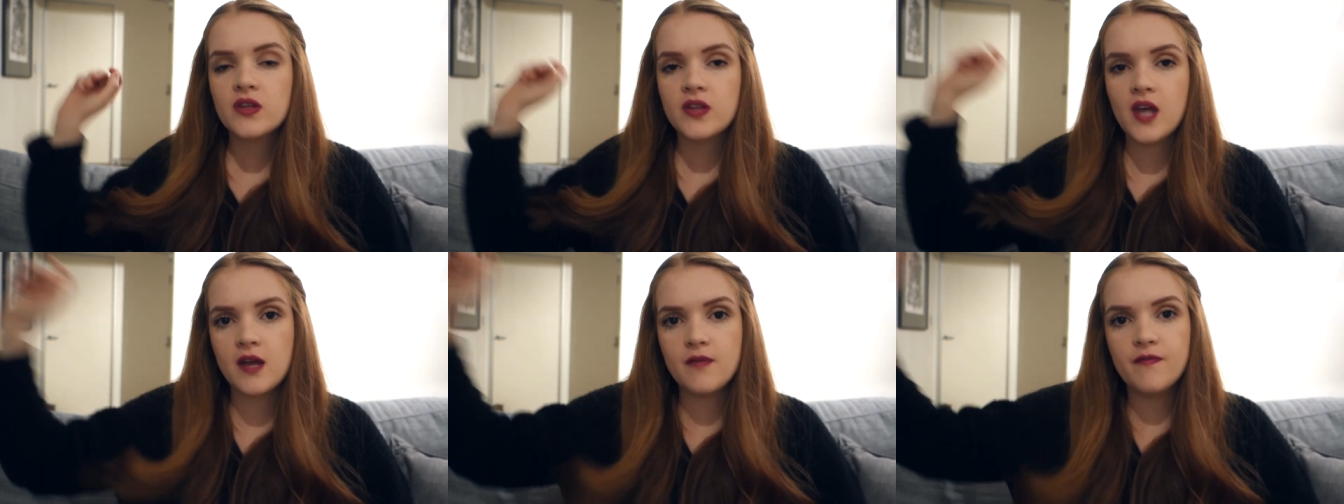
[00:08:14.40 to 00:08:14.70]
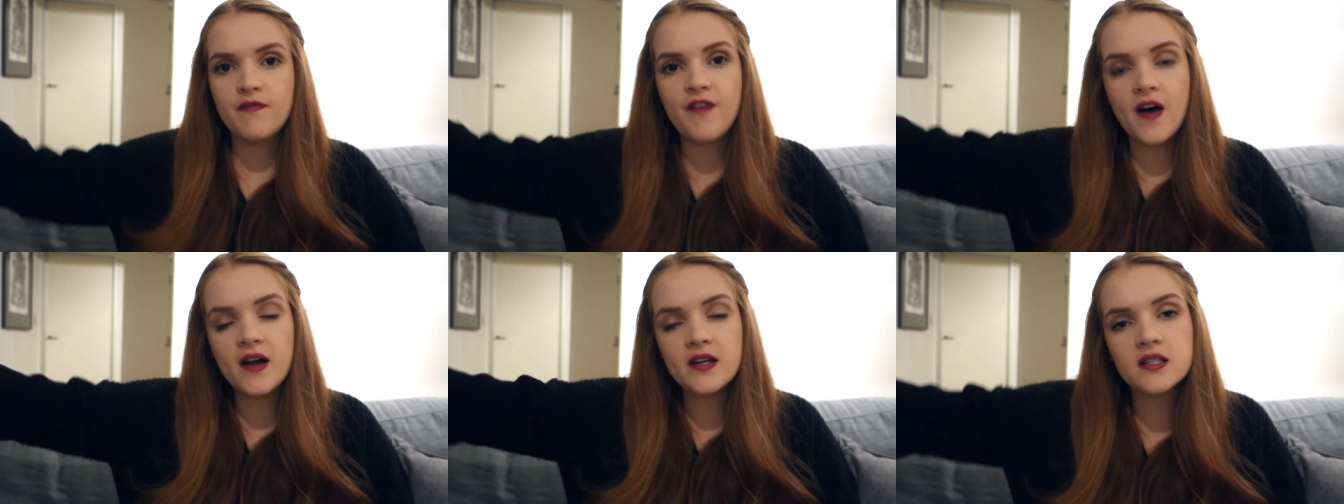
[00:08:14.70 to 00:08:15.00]
they
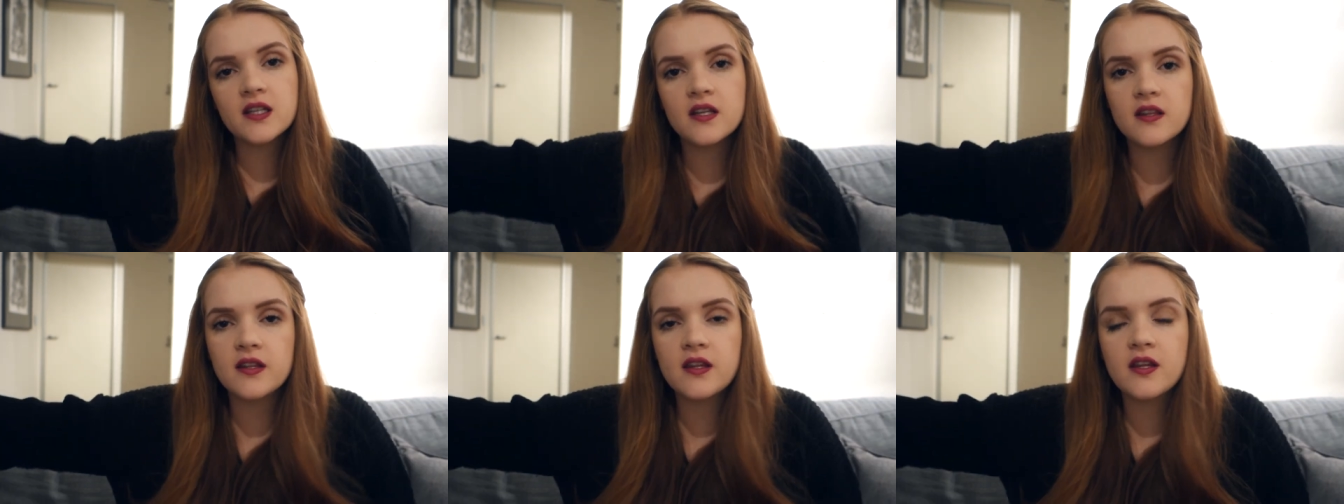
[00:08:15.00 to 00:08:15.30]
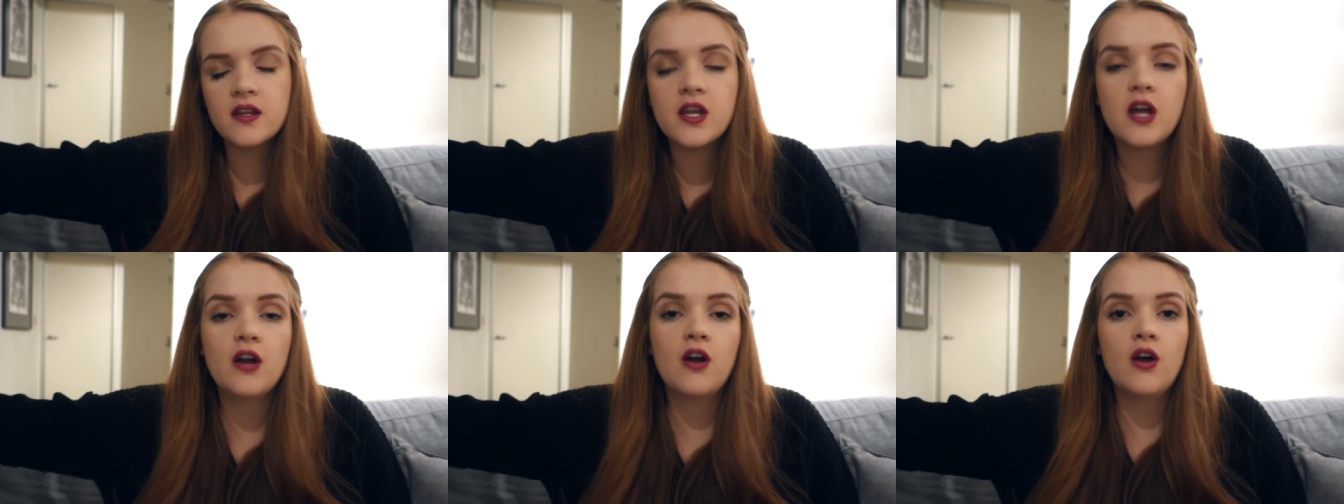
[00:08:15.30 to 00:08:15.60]

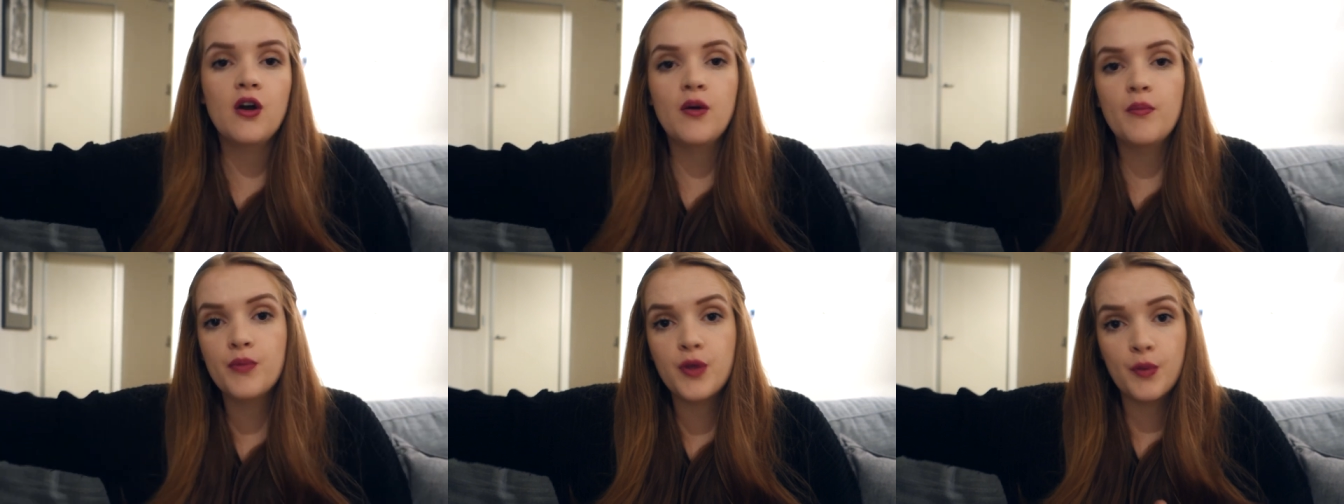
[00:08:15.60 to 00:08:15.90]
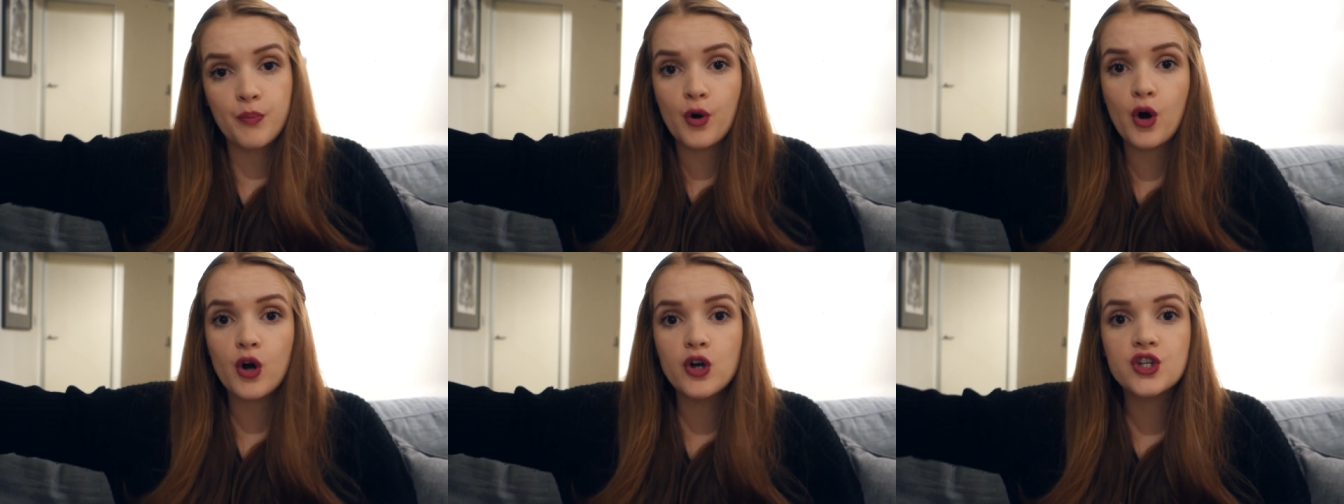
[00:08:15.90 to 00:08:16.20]
funded their the
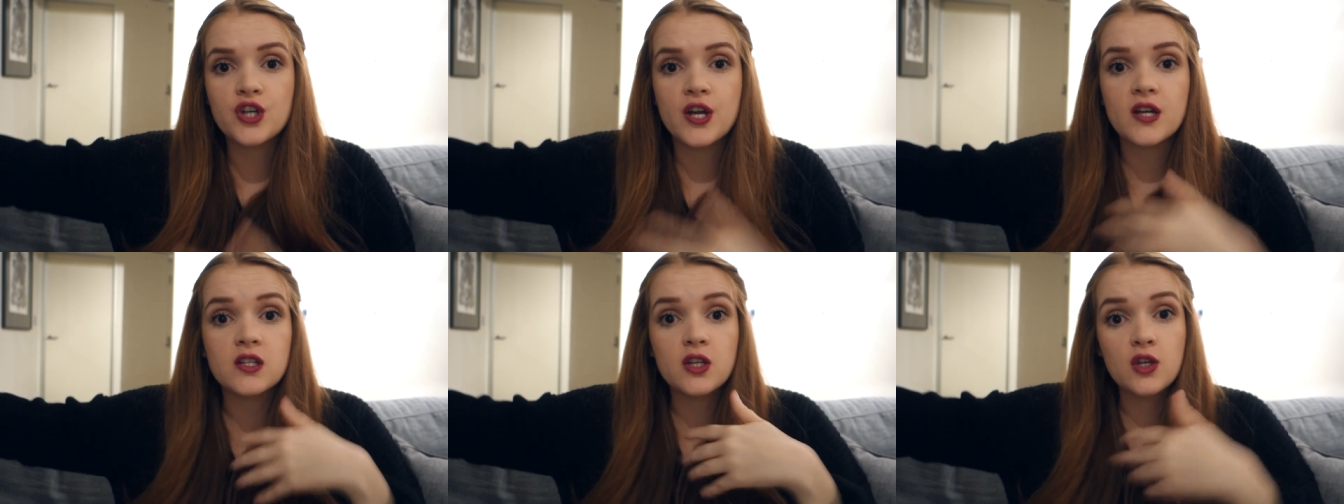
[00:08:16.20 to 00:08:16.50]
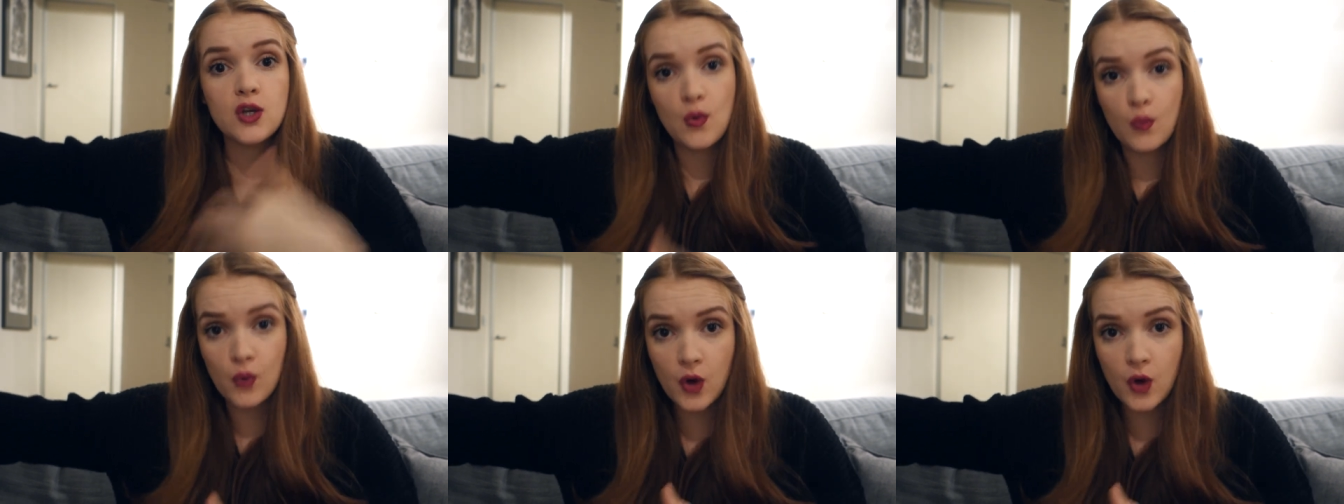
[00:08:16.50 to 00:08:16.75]
projects that you